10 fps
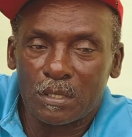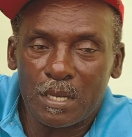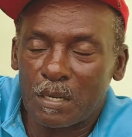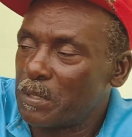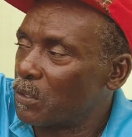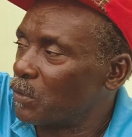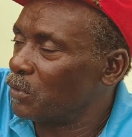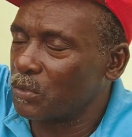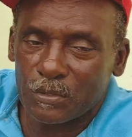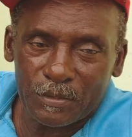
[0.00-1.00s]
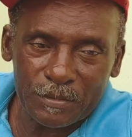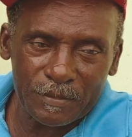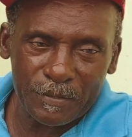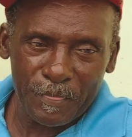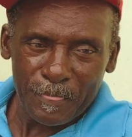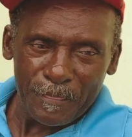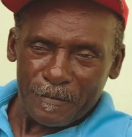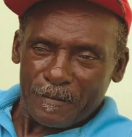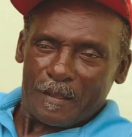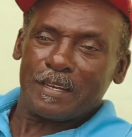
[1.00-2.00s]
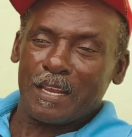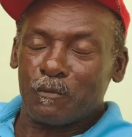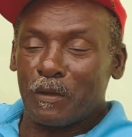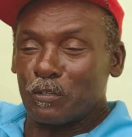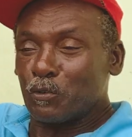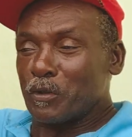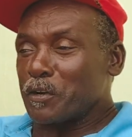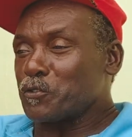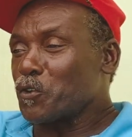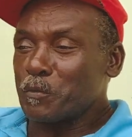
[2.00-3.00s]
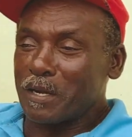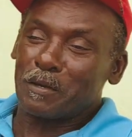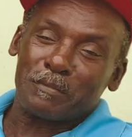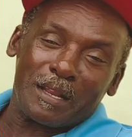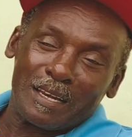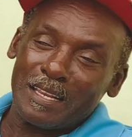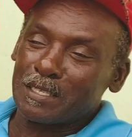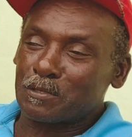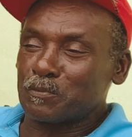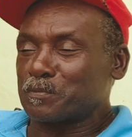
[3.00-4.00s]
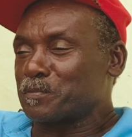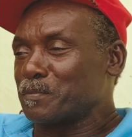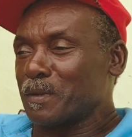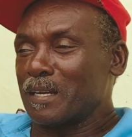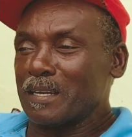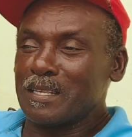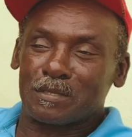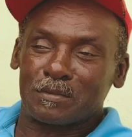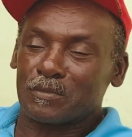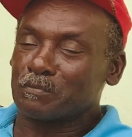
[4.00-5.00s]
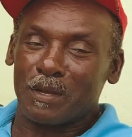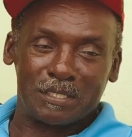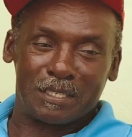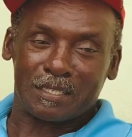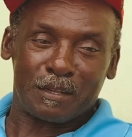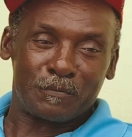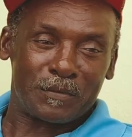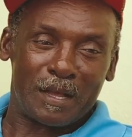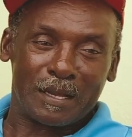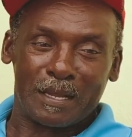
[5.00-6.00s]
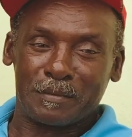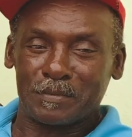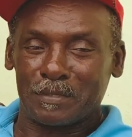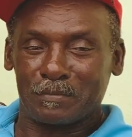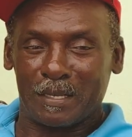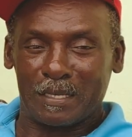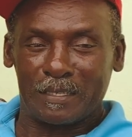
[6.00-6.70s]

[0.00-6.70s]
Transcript: That me I go do. And the other one do I go man and my lease, mash it and far camps it man.